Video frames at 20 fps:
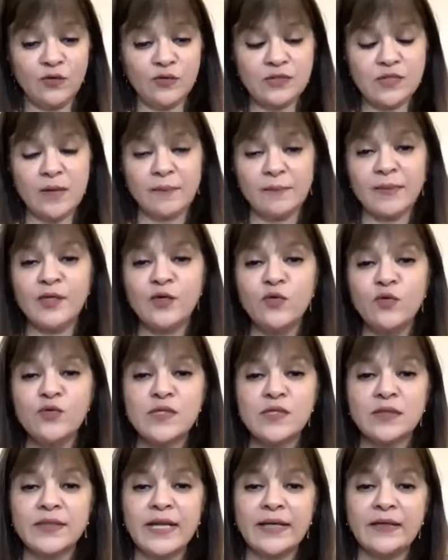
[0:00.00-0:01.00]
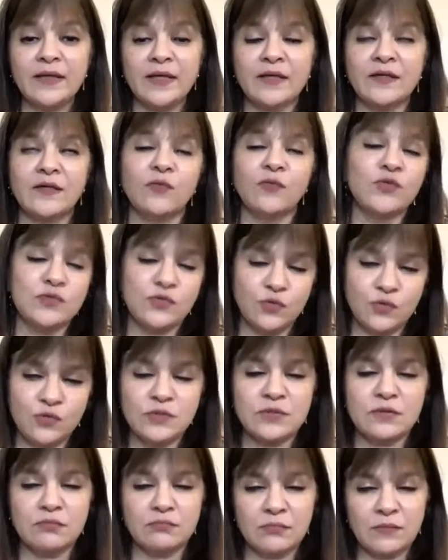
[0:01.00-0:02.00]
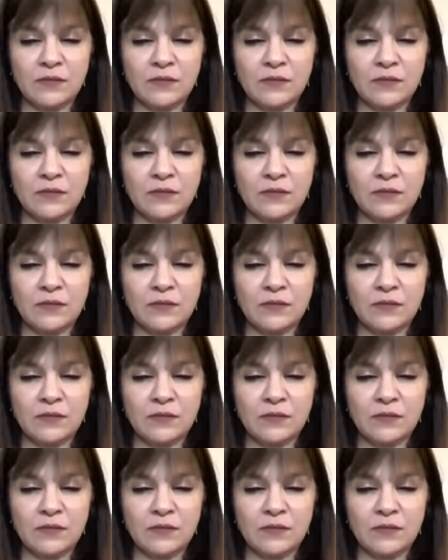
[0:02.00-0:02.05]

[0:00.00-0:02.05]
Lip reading: somebody who's attending, who's